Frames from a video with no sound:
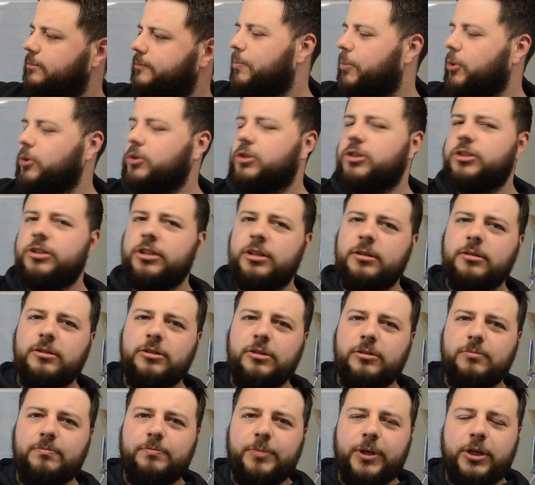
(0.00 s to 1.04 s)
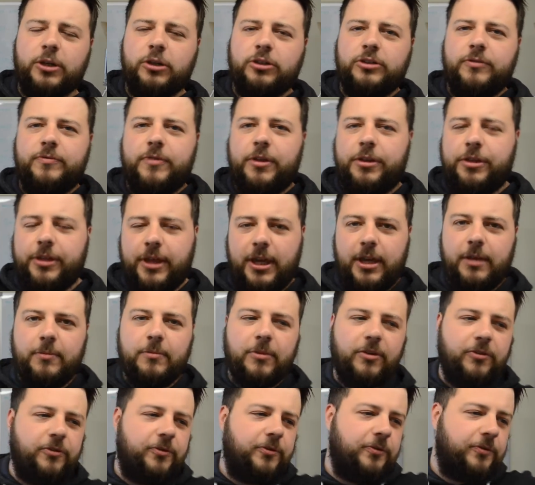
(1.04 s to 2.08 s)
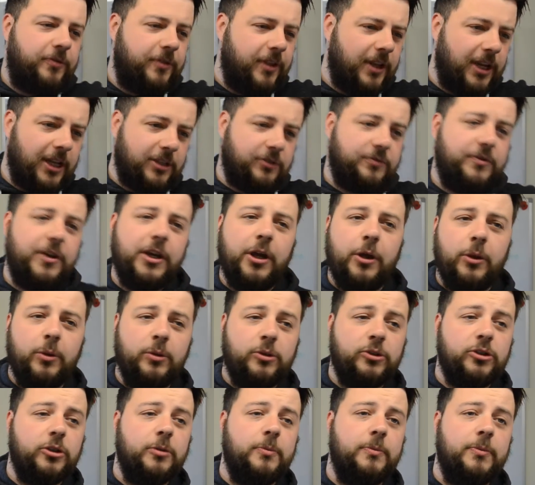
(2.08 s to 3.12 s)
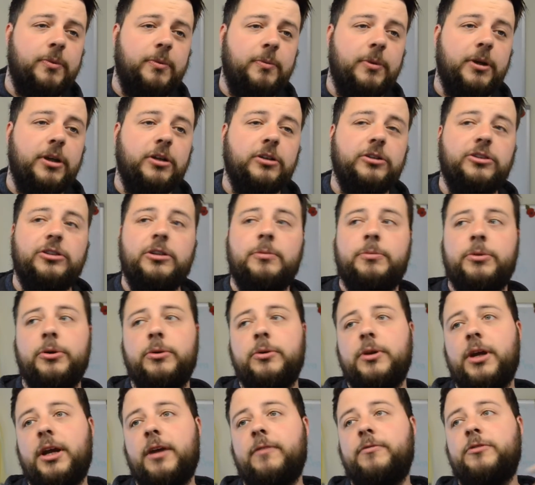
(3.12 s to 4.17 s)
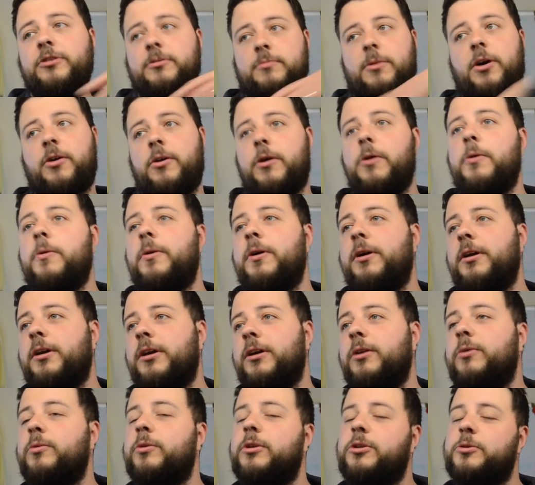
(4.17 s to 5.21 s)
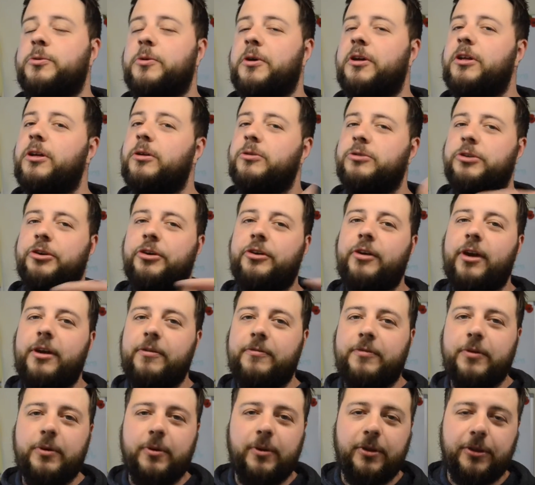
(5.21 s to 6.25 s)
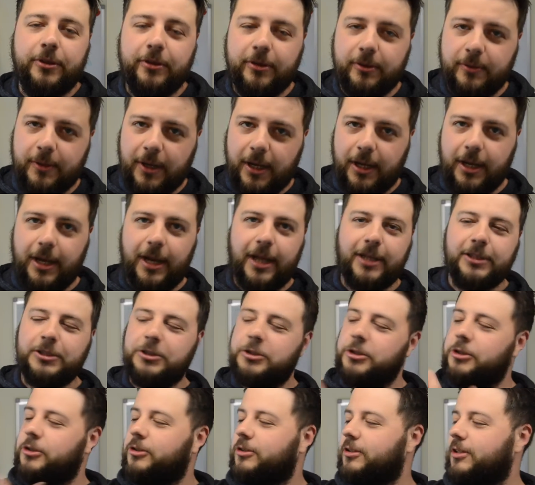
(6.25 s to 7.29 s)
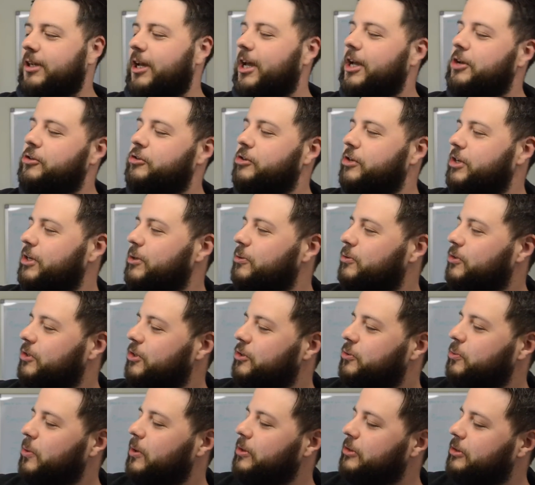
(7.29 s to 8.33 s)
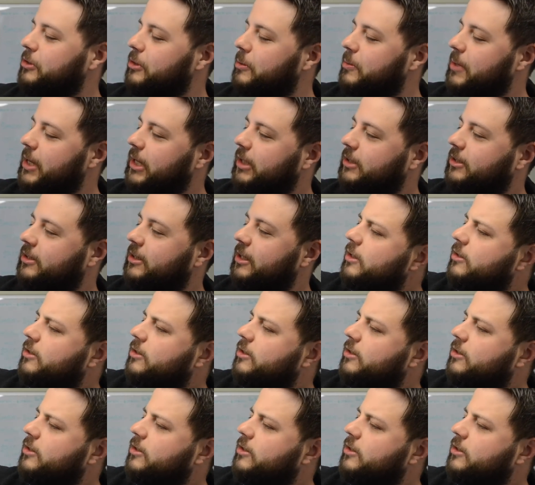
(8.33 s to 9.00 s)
But because of the theme of the last video that was up, because the brew day of tomorrow, which we are using grapefruit, I thought, well, let's just introduce this one to the mix.